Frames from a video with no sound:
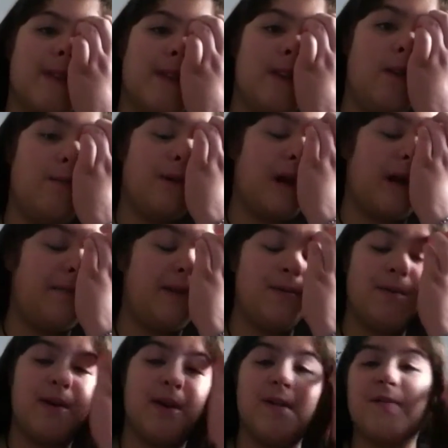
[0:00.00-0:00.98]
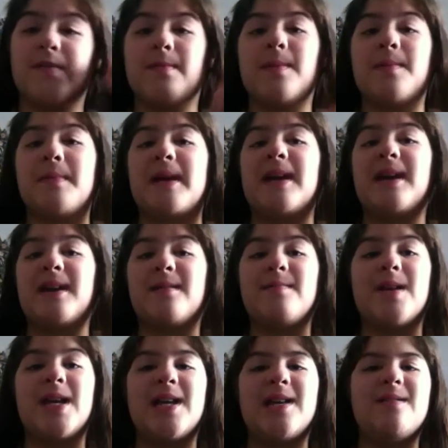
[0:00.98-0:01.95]
You probably won't hear from them again.
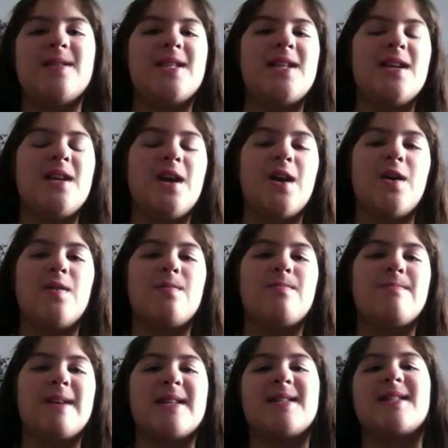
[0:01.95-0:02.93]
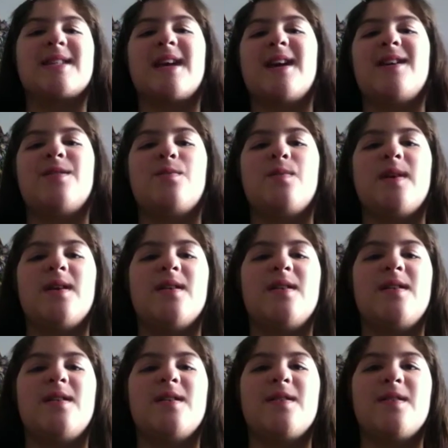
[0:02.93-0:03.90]
And, that's kind of
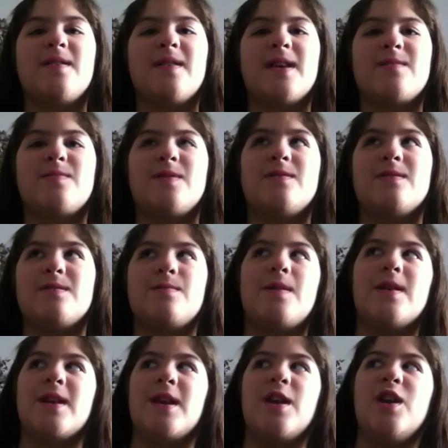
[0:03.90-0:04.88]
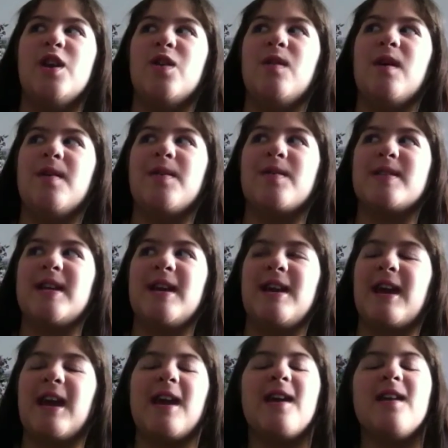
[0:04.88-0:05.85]
weird. You're like, well, I want to know how they're
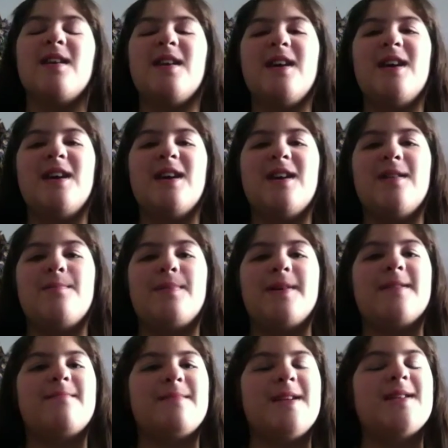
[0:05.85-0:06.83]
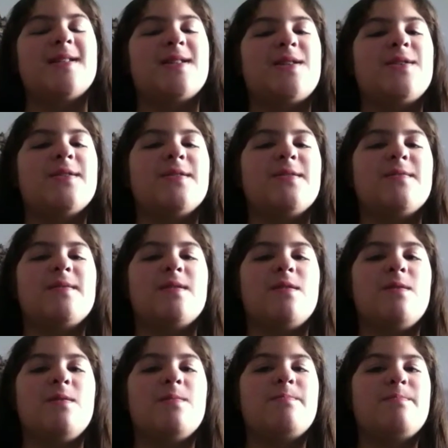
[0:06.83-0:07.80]
taking it. But it's true.
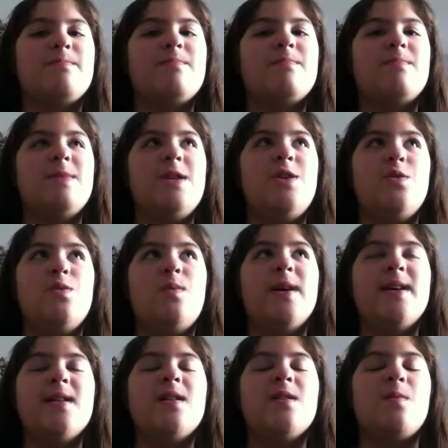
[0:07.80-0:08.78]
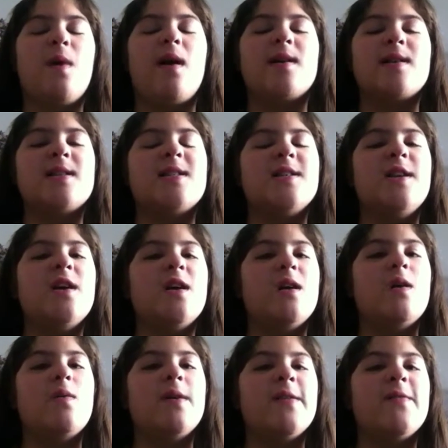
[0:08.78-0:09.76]
You will want to
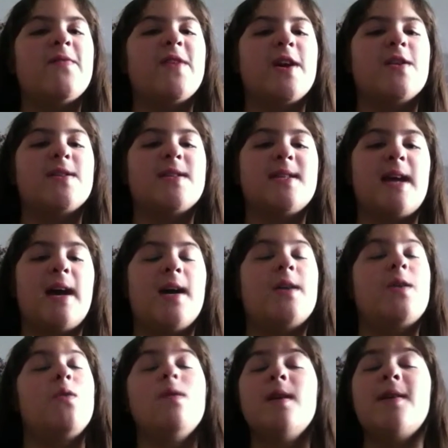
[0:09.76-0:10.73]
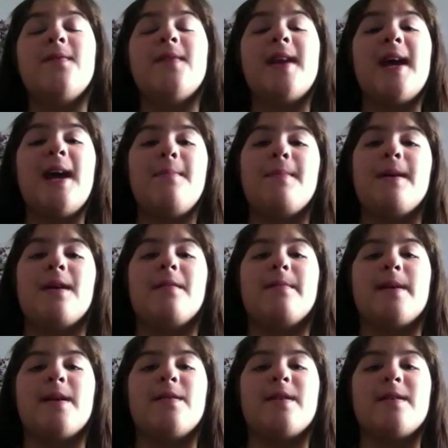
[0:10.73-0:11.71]
know if they're sad or even happy
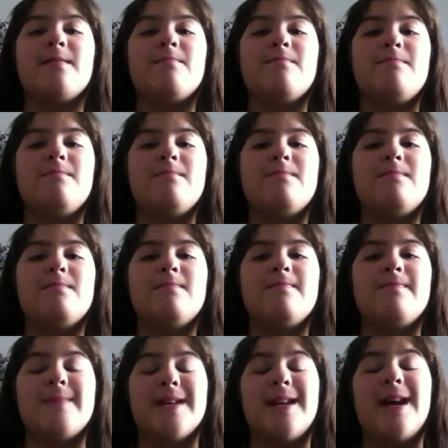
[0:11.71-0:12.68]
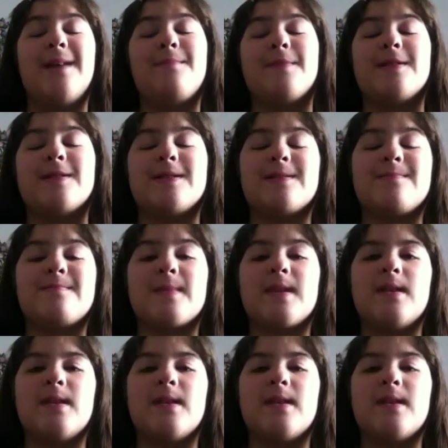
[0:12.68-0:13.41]
about it. It happens.